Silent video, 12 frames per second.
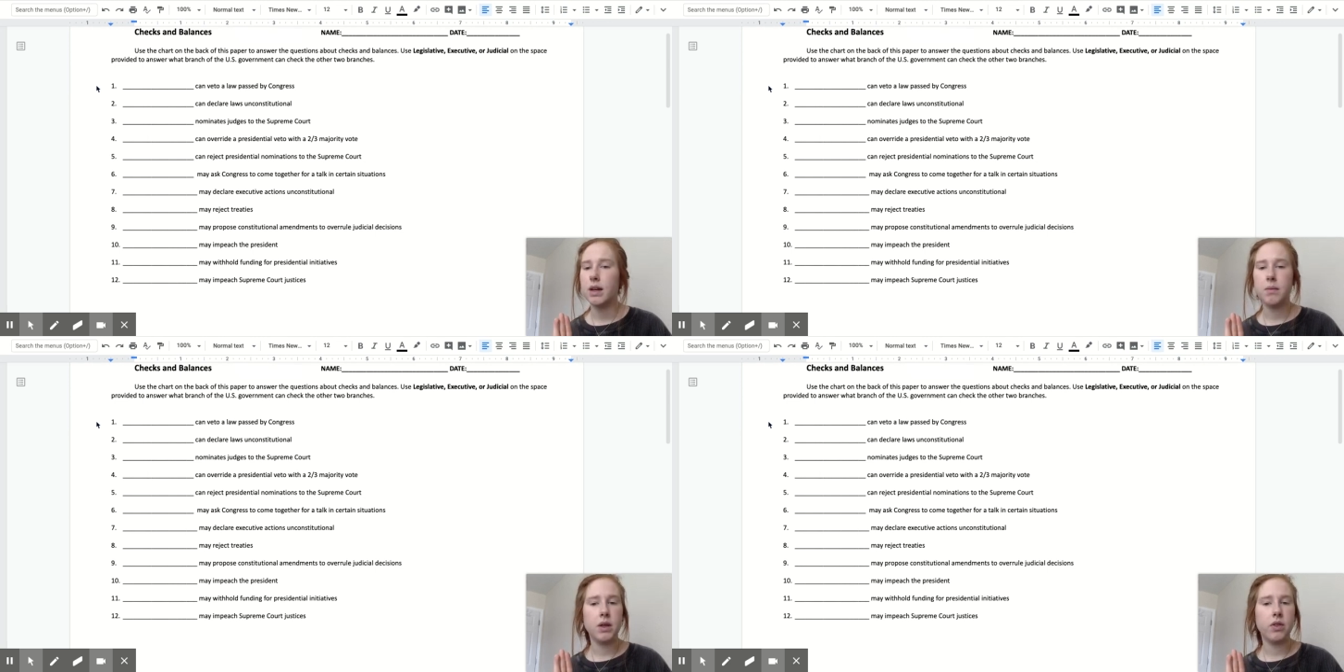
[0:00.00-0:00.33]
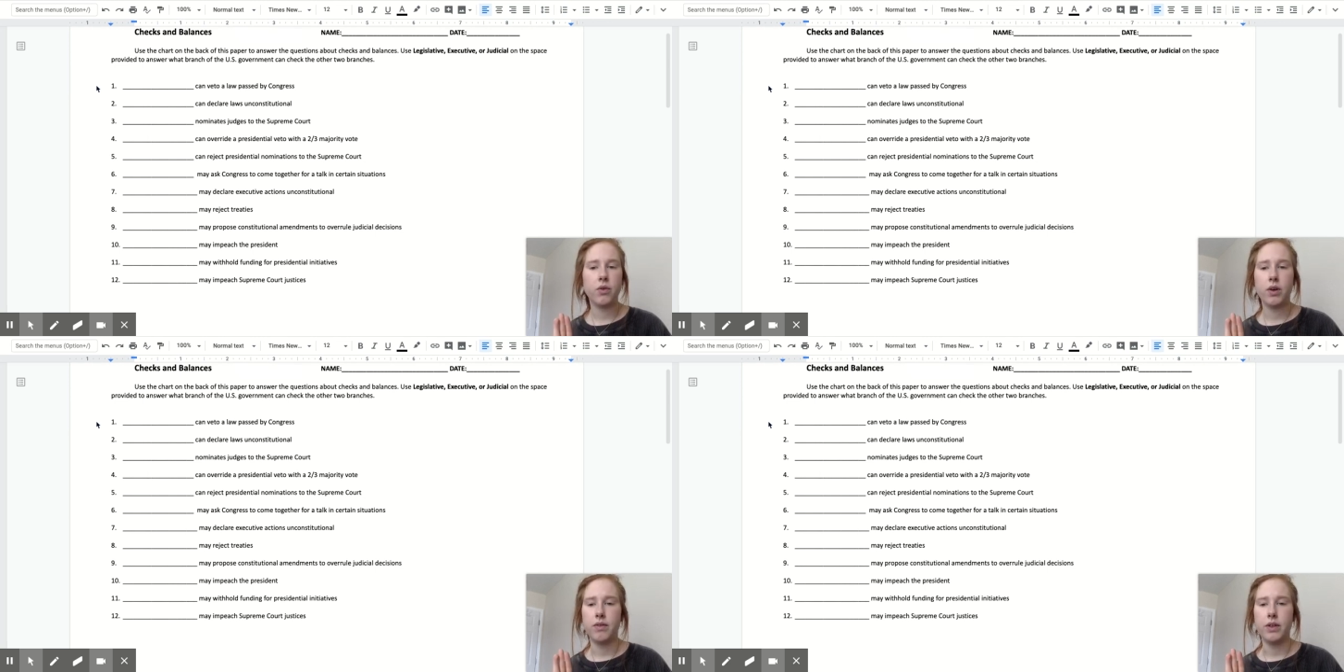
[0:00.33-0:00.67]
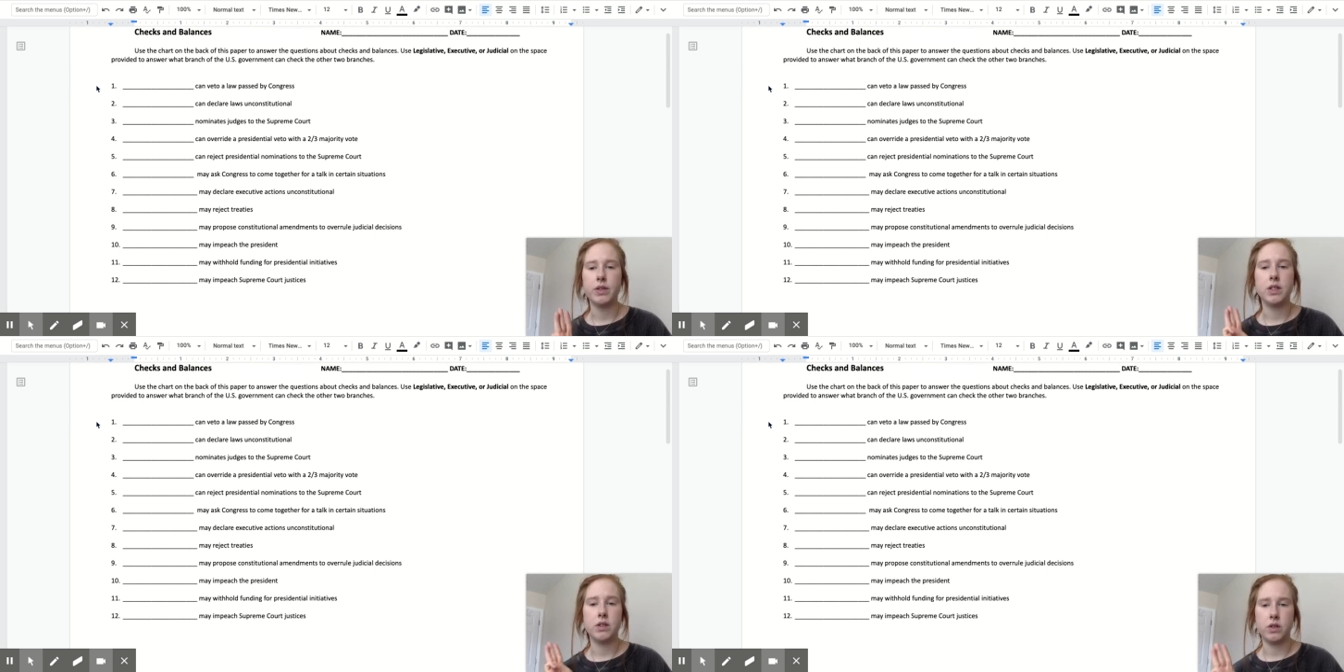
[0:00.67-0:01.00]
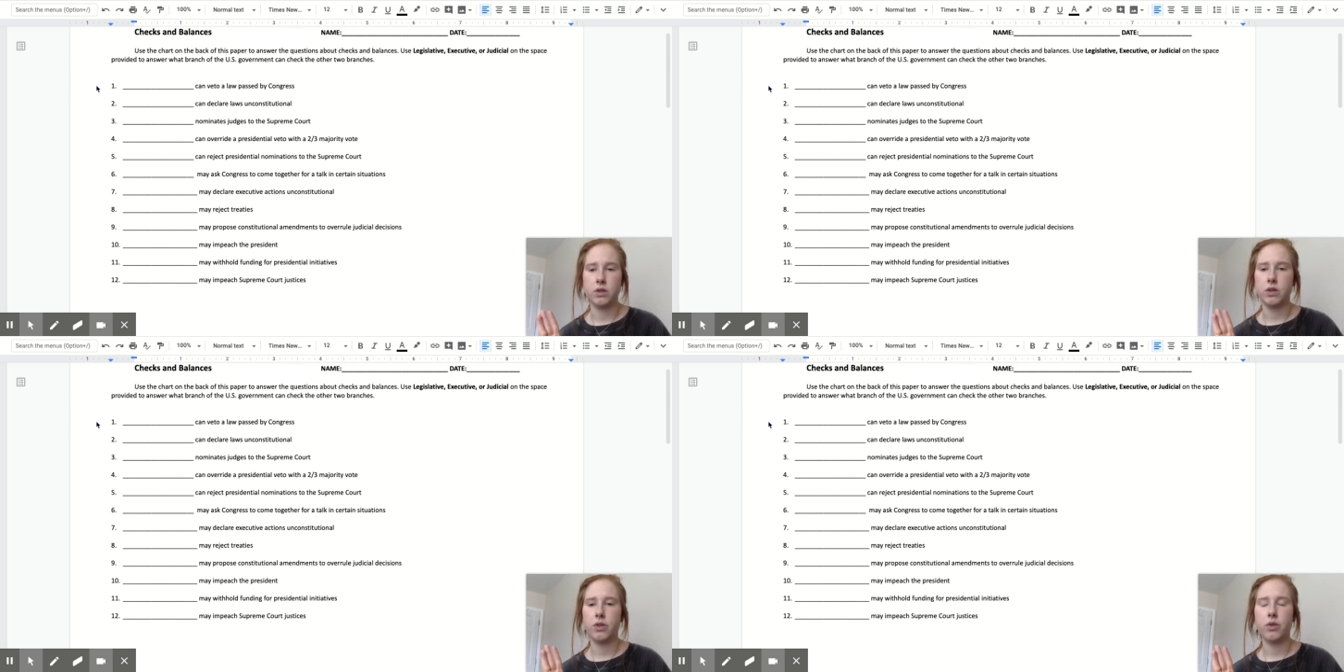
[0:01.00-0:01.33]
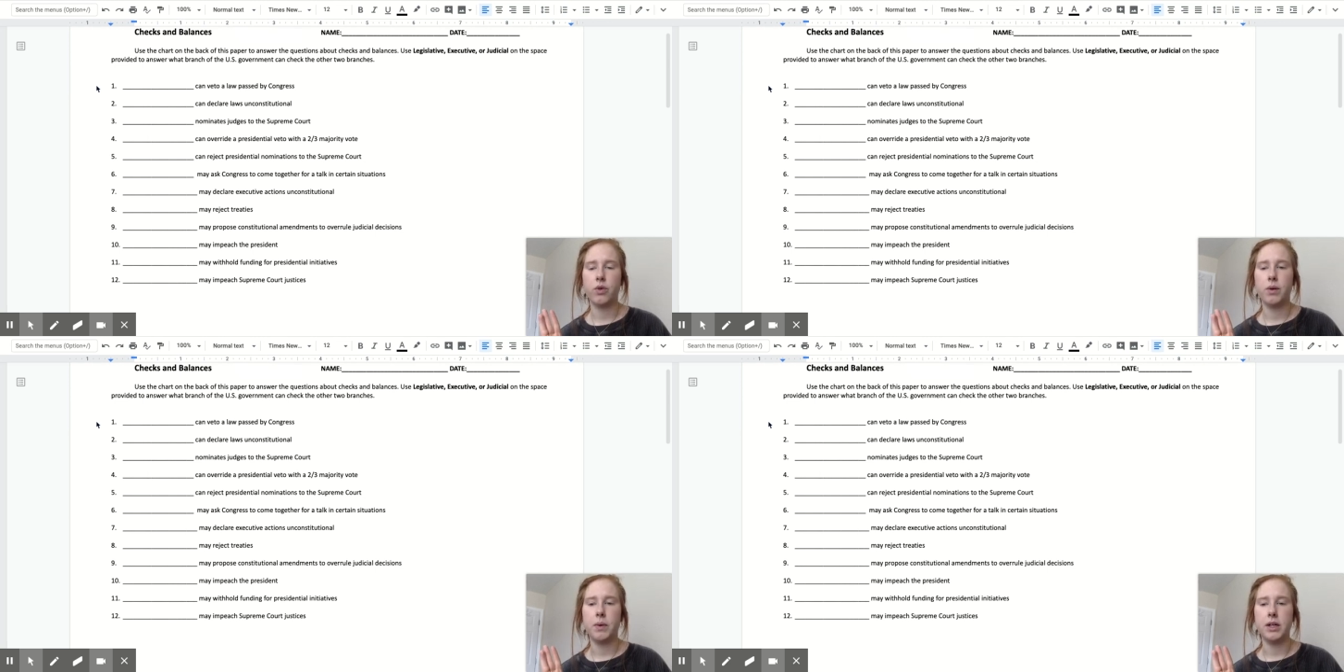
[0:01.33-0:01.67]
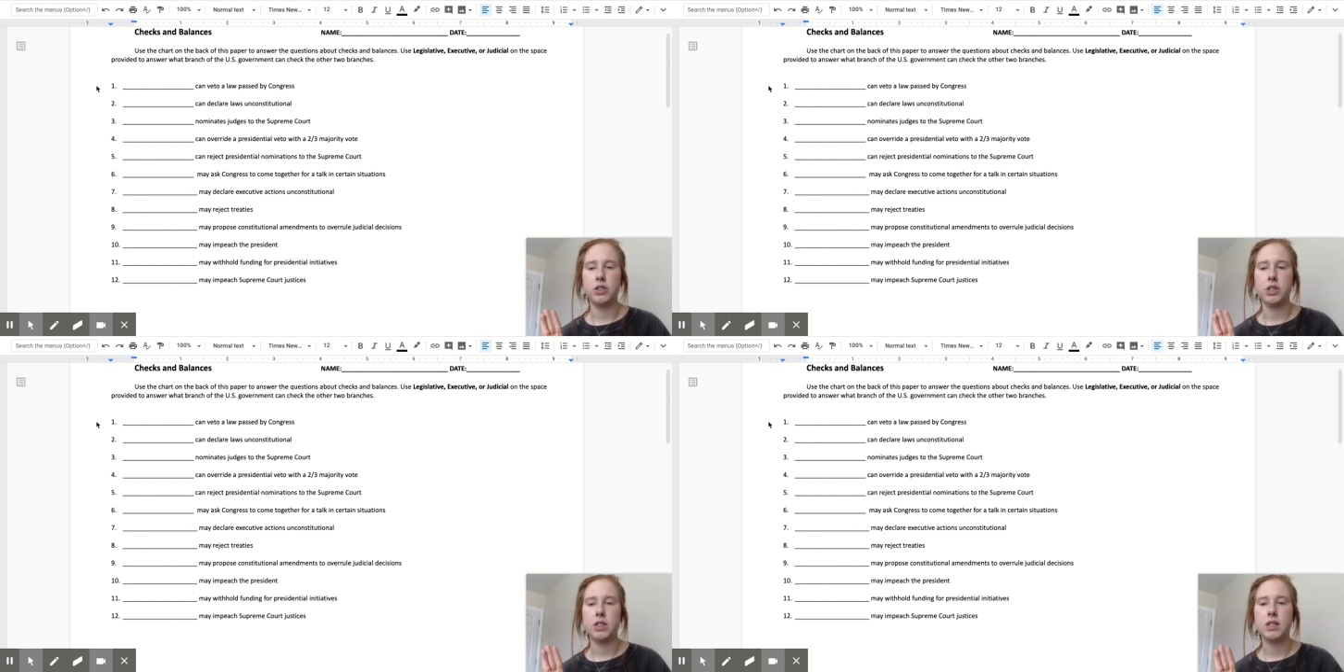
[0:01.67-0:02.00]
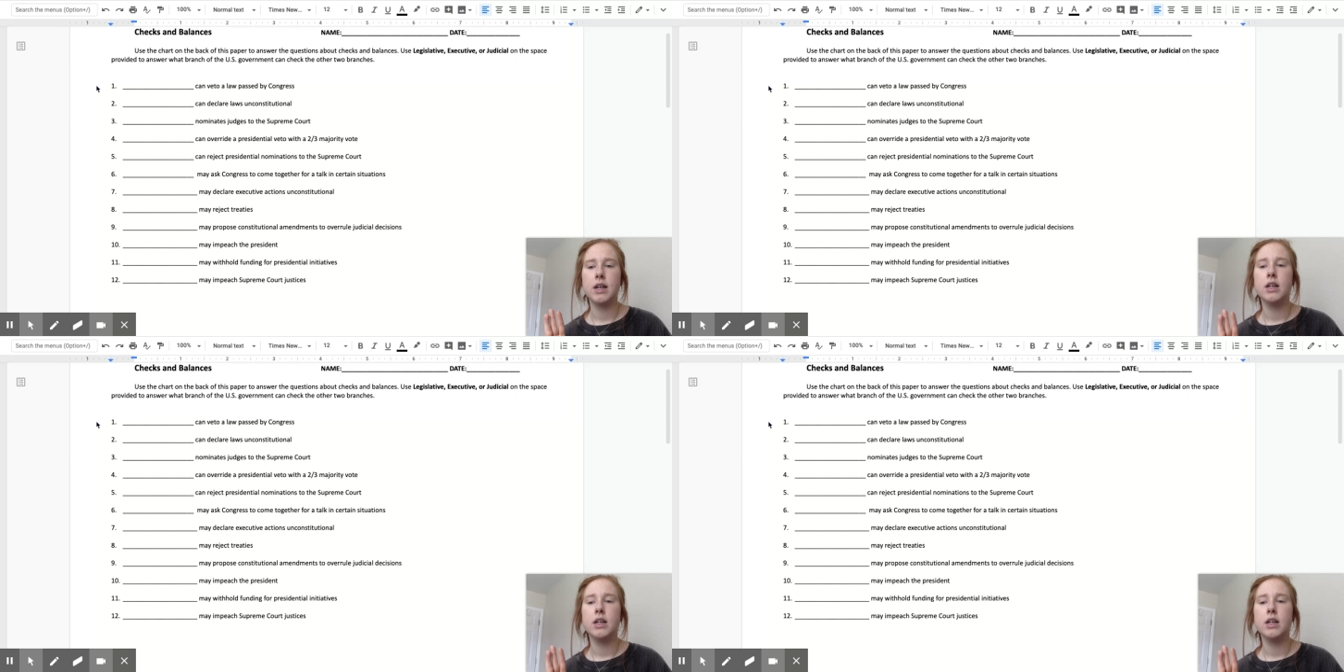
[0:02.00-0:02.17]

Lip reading: be 3 of those because those are 3 branches.